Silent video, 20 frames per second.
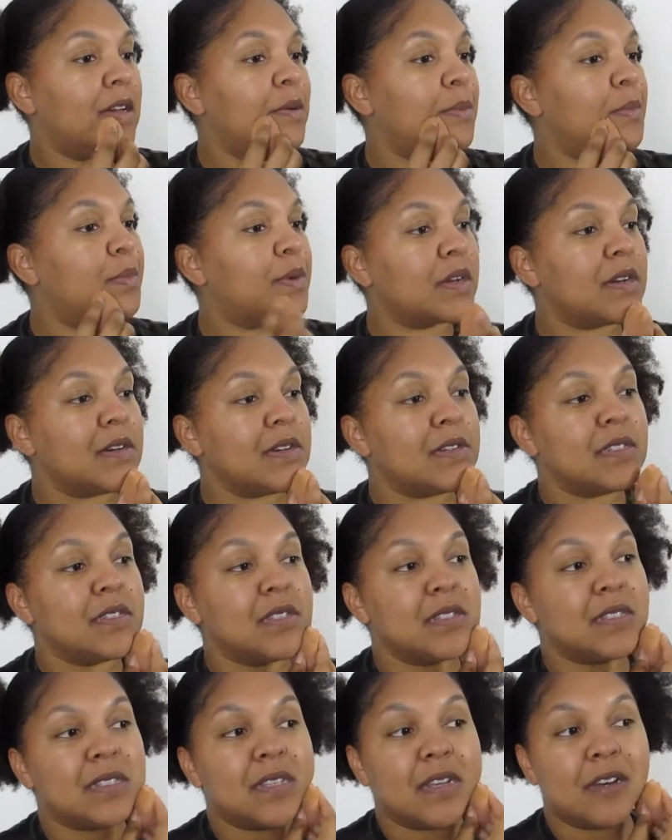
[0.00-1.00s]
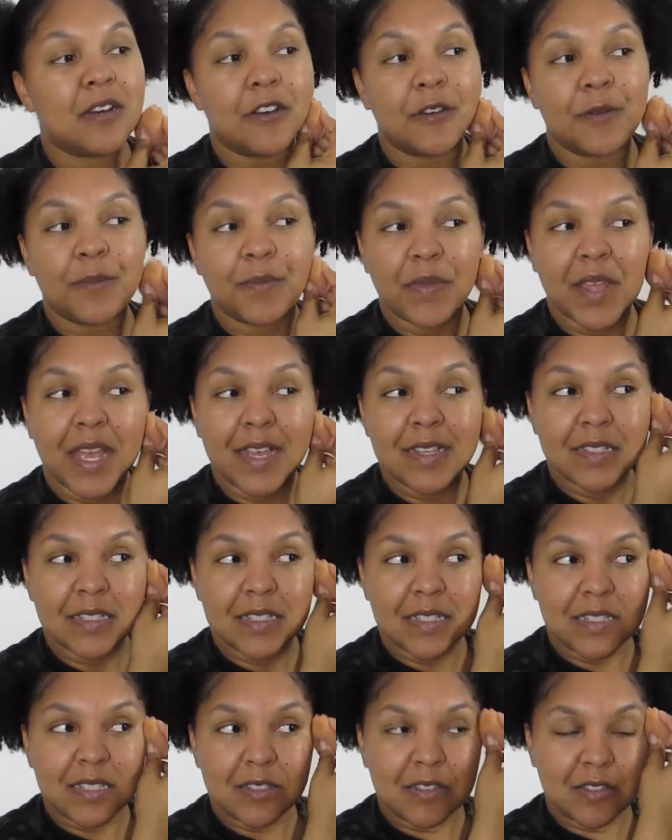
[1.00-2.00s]
because I
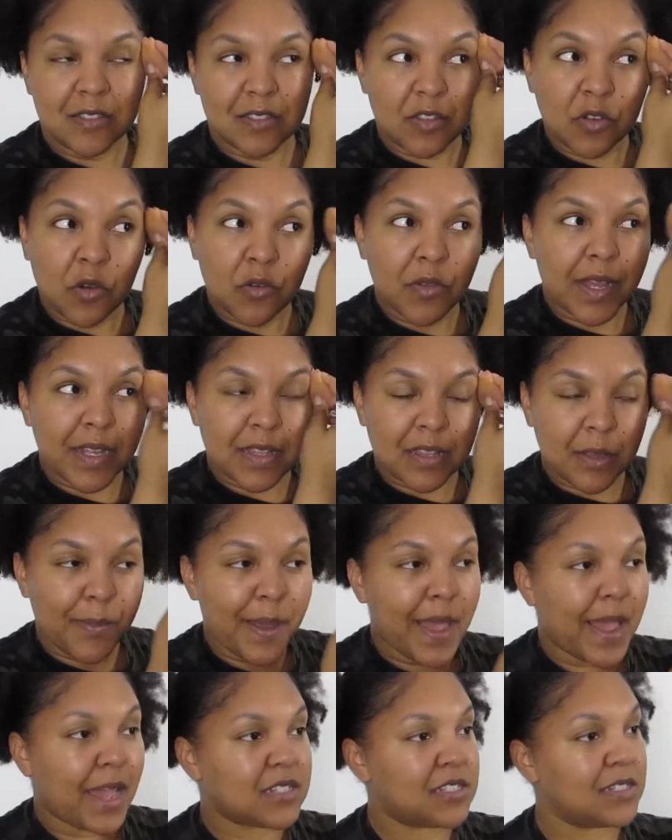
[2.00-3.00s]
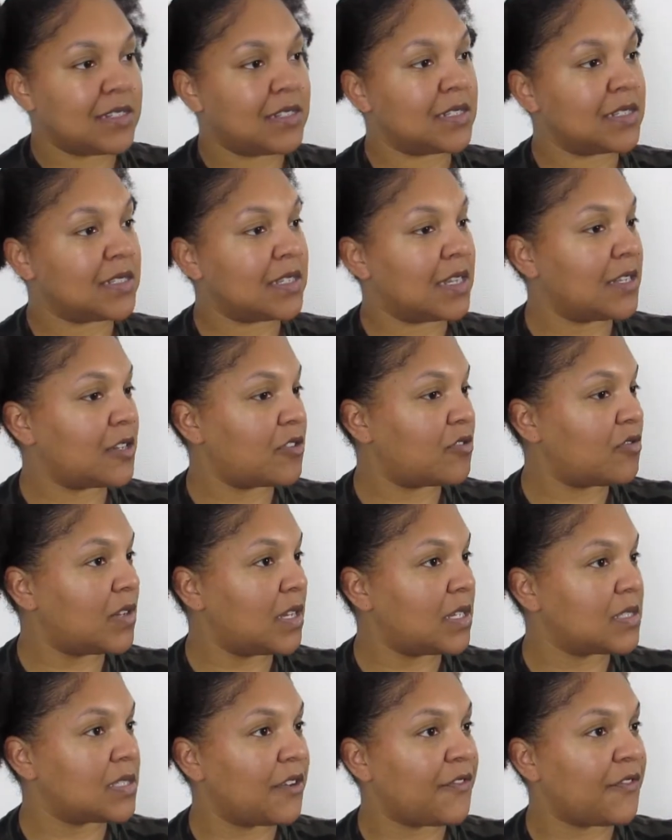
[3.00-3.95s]
just don't like the patchiness that it creates.